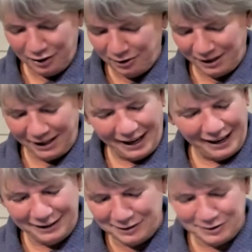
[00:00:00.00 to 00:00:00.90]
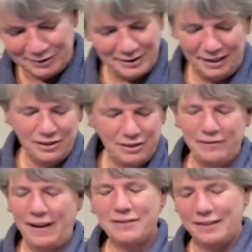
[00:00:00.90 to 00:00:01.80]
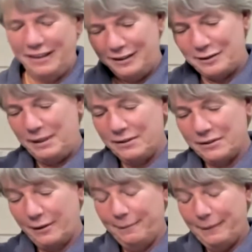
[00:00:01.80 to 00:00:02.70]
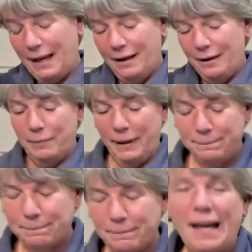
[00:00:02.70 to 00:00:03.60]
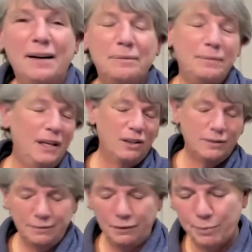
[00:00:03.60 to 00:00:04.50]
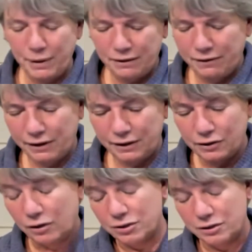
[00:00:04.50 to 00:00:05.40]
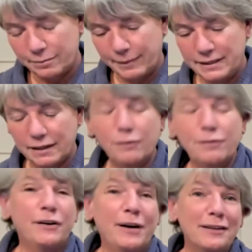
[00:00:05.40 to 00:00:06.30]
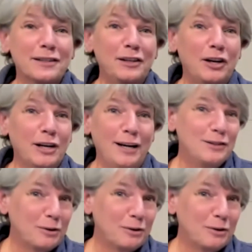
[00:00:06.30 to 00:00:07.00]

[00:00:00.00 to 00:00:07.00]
agree. It just fascinates me. So, but we're being very indulgent to myself here, asking all kinds of